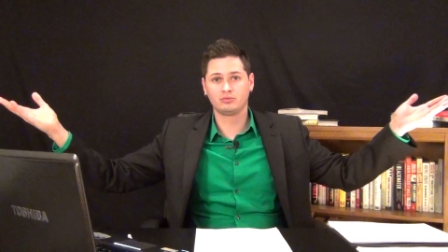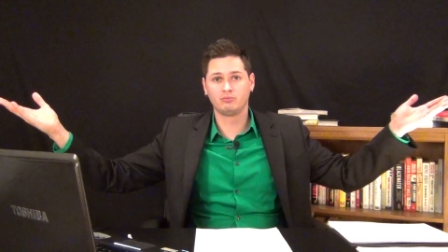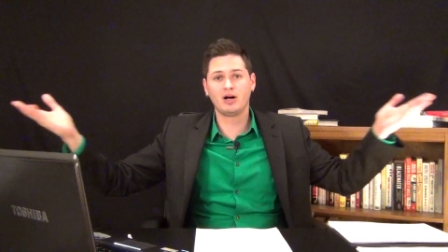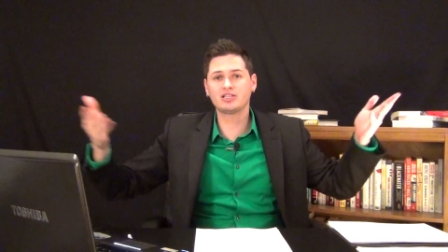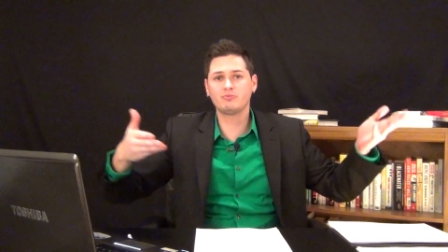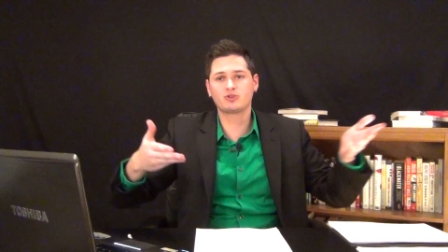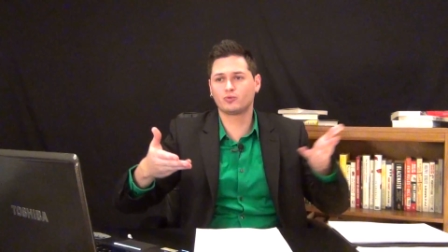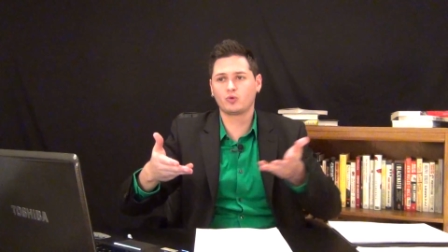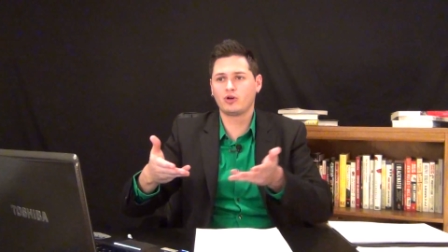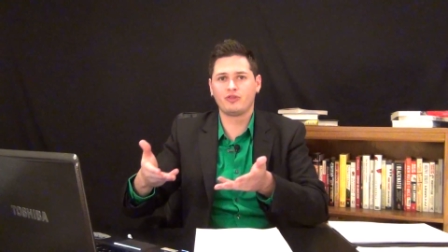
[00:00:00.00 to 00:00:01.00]
Muslims
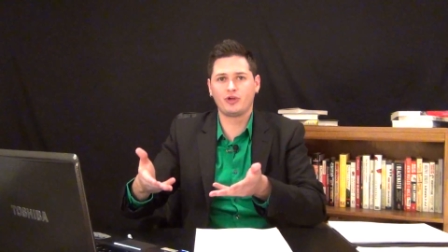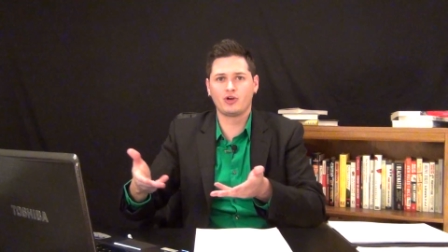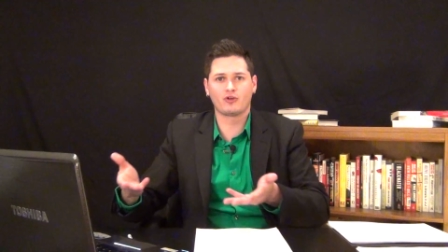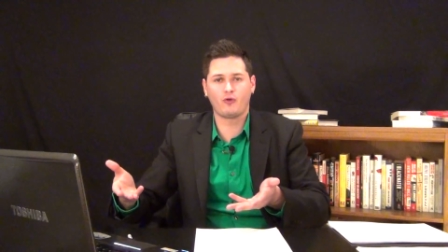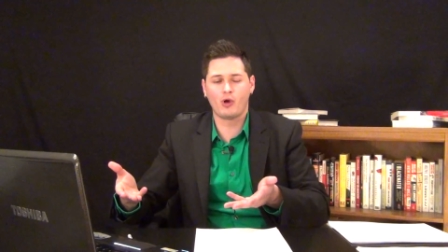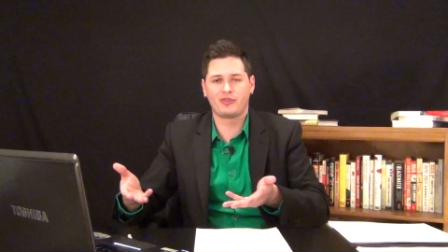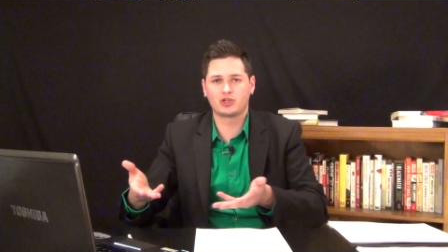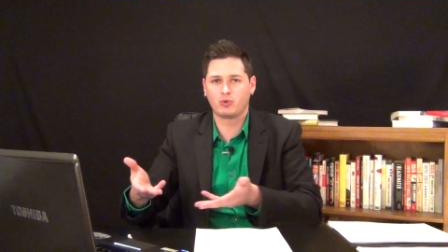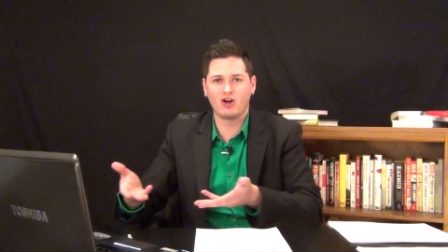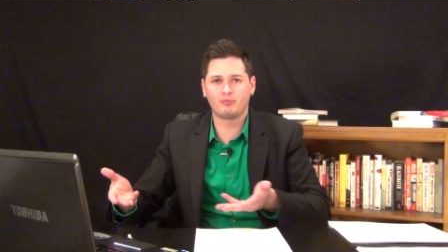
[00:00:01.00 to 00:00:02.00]
were in third or fourth
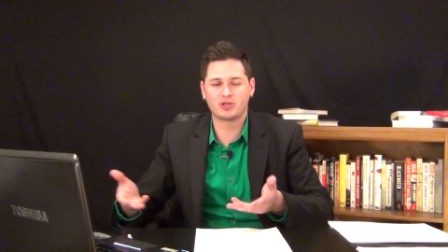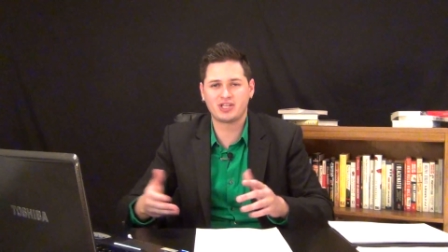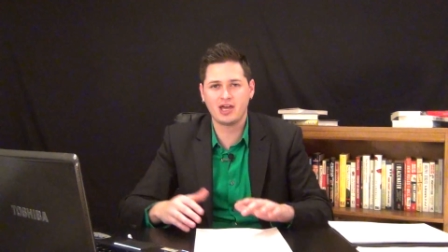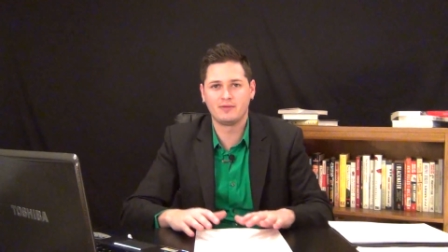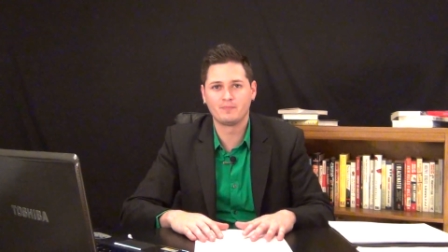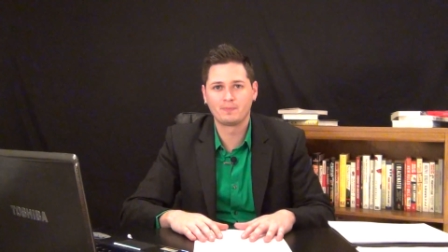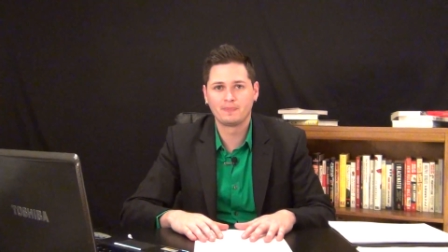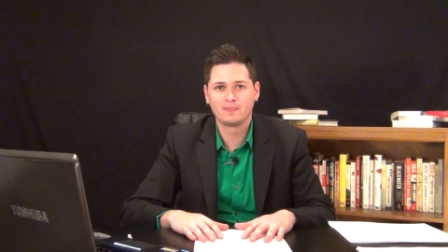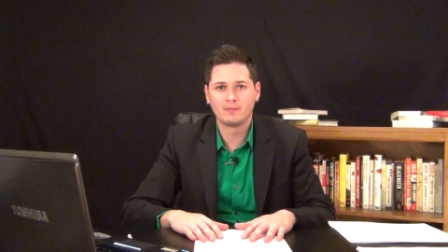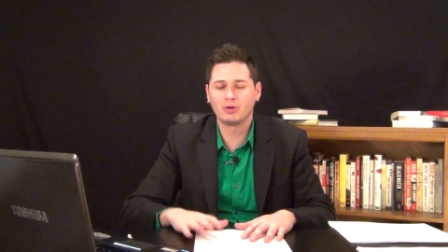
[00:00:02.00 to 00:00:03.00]
at 12%.
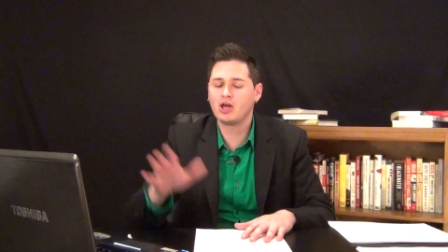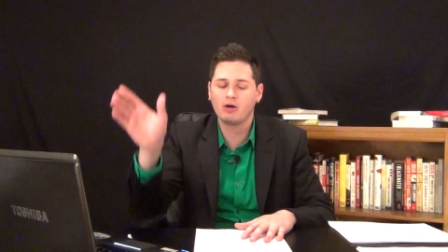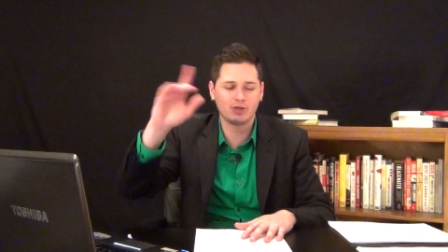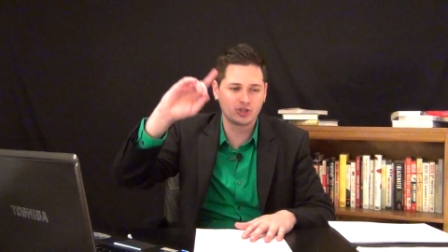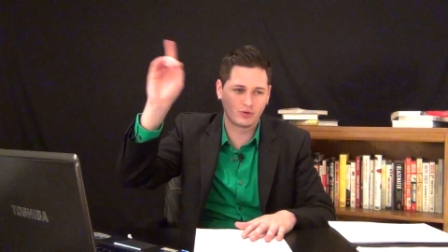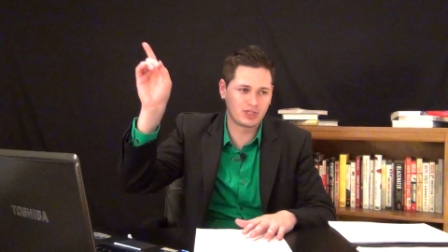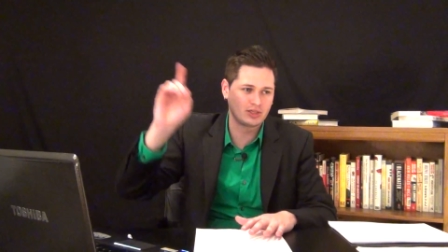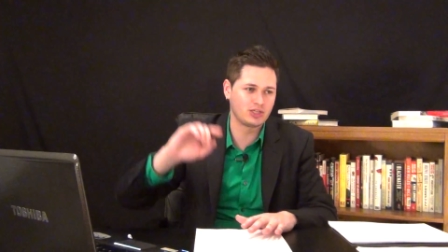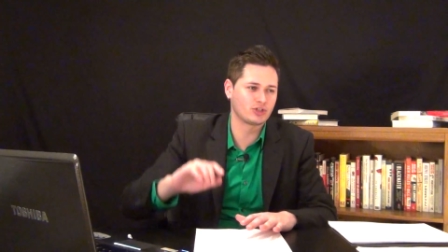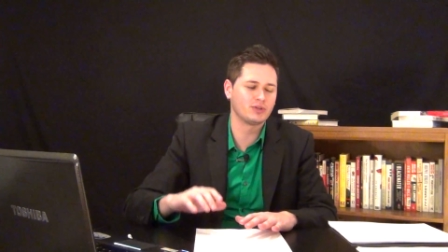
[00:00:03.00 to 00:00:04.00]
But nope, he's only,
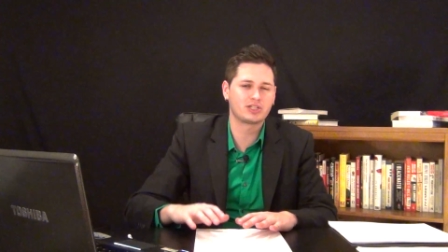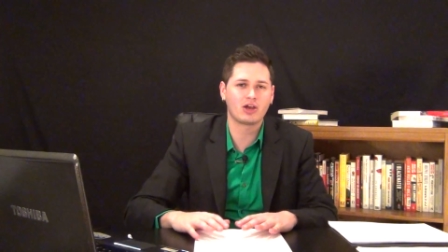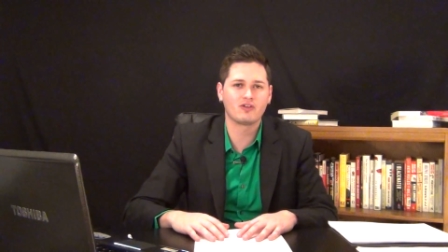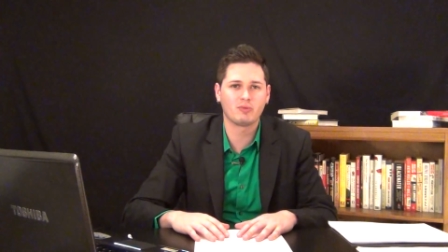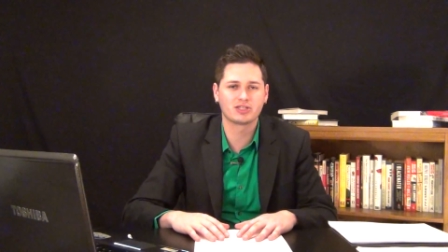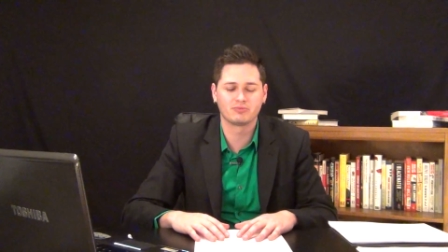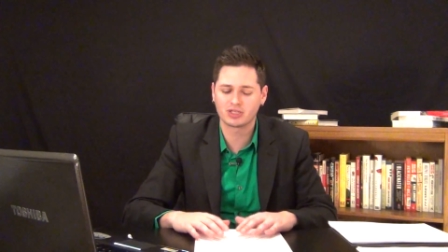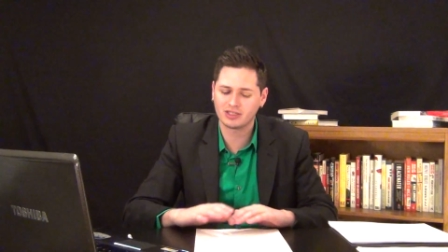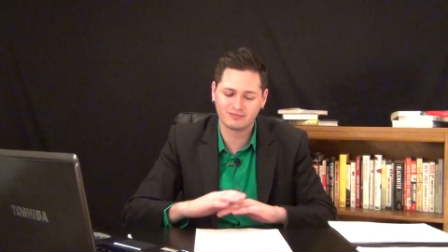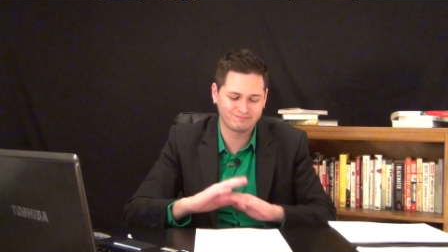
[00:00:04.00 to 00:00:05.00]
he's only scared of Muslims.
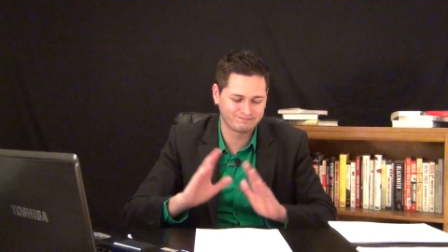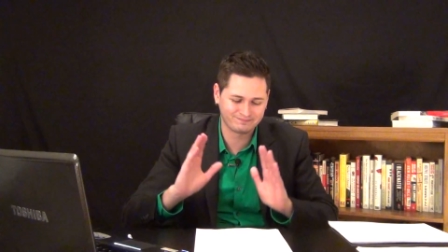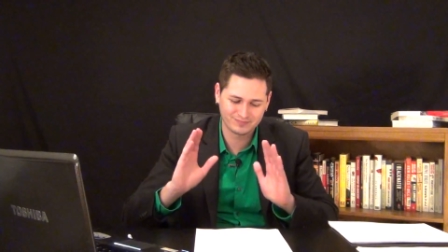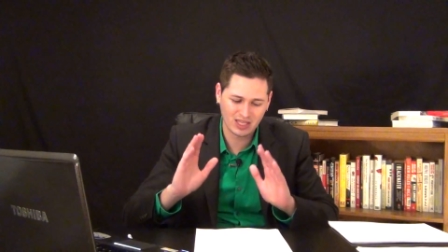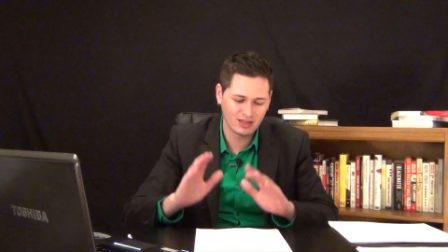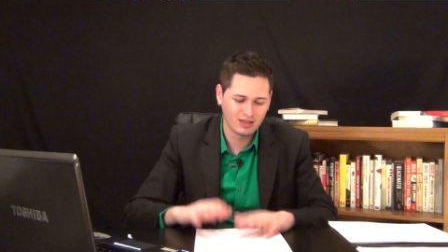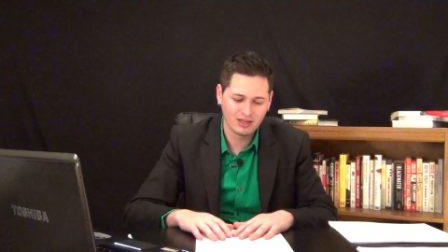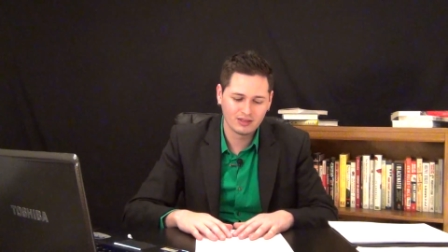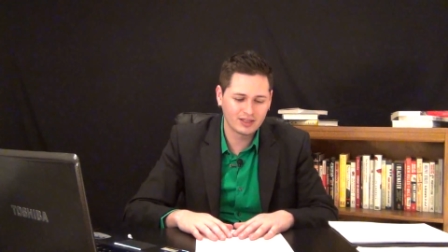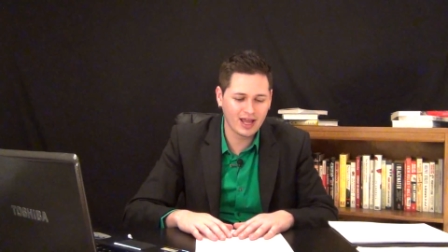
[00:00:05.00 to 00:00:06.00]
It,
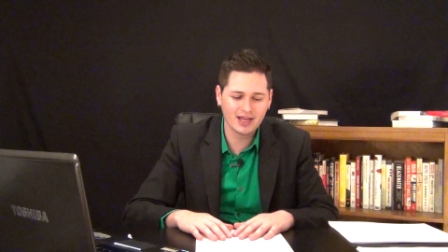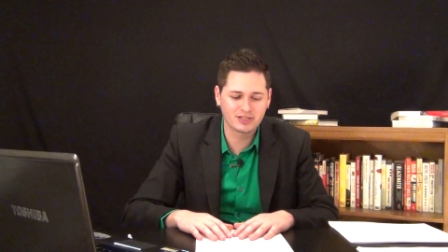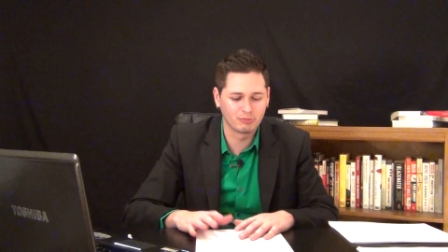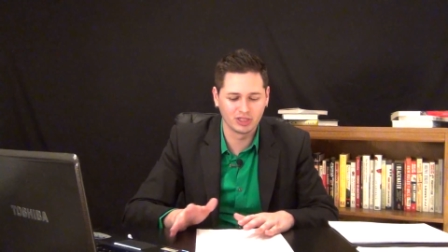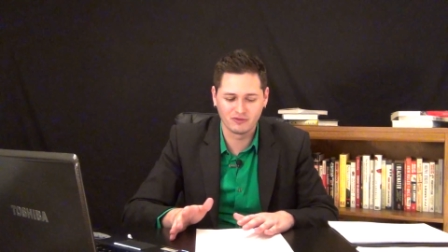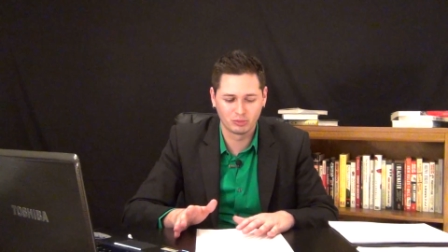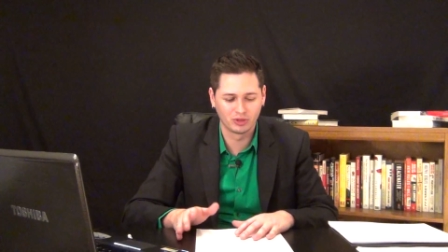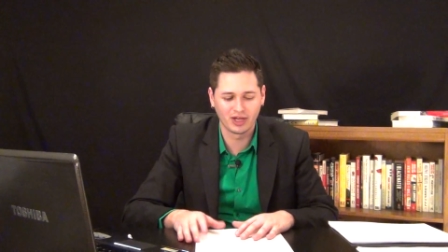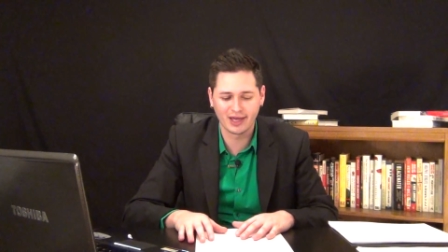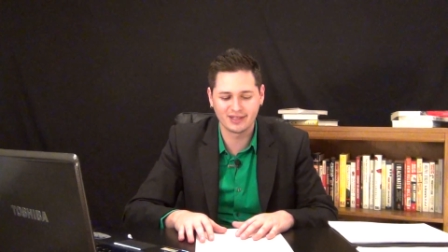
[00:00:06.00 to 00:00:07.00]
the guy's
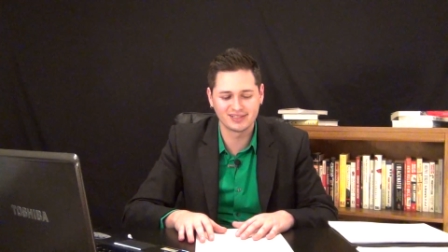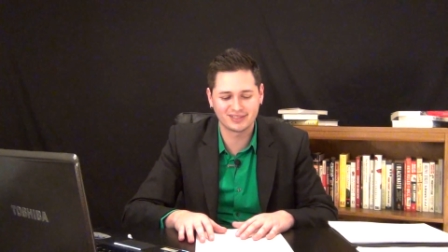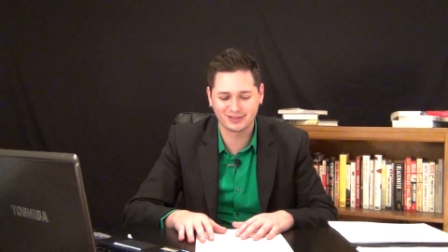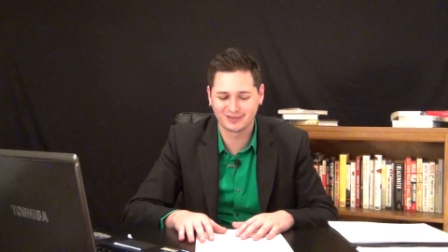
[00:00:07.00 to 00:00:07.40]
unbelievable. And.